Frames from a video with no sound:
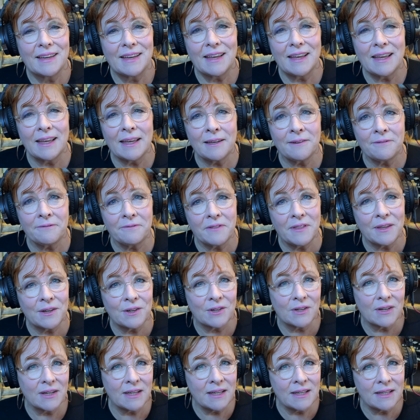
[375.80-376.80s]
If
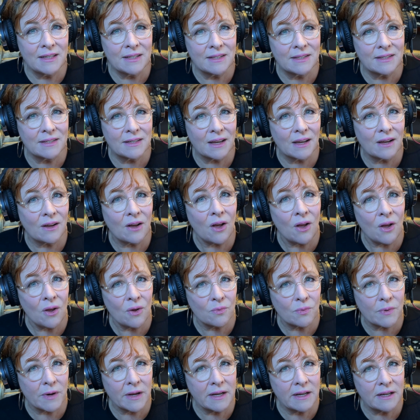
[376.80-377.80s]
there is
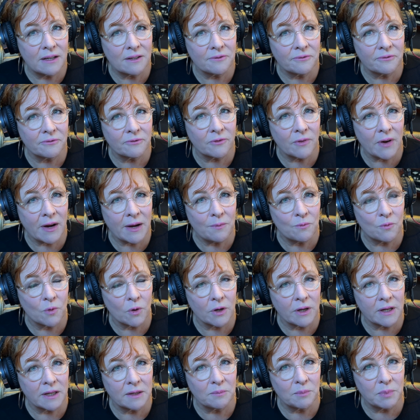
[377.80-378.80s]
already a
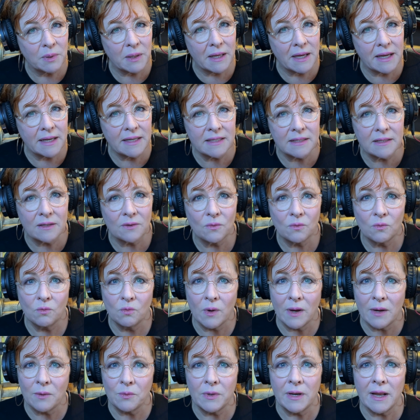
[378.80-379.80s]
framework in place,
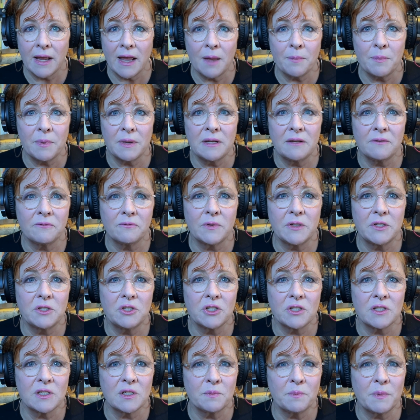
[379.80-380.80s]
what would happen if we
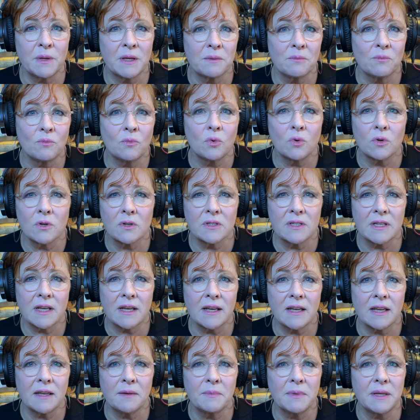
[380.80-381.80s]
just spent more
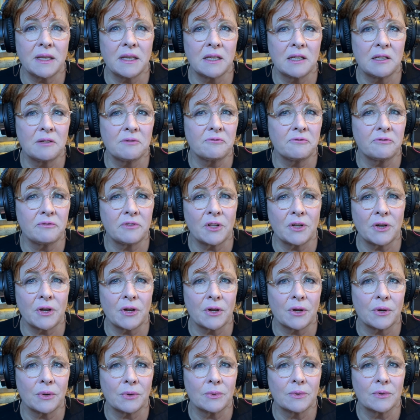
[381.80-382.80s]
time in
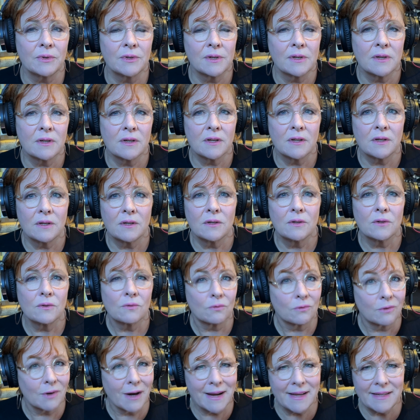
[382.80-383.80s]
flow,
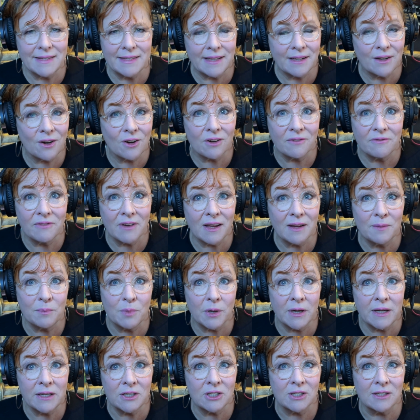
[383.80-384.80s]
raising our
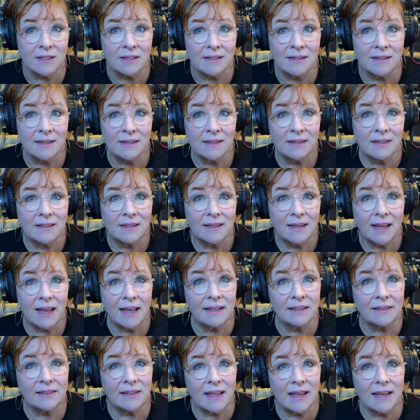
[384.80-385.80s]
vibration
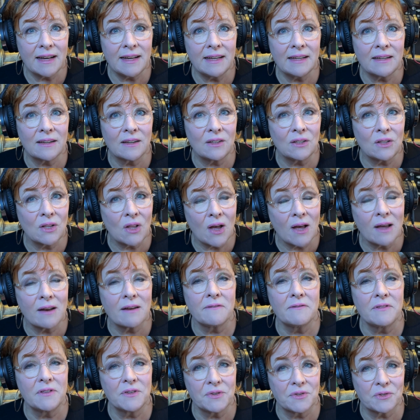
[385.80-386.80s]
and letting a lot
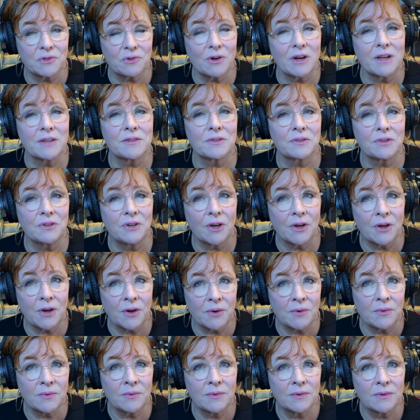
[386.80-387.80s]
of the stress
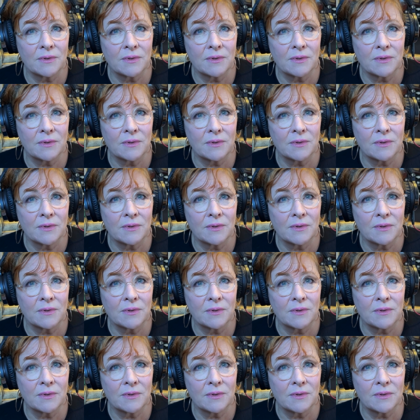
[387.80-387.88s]
go?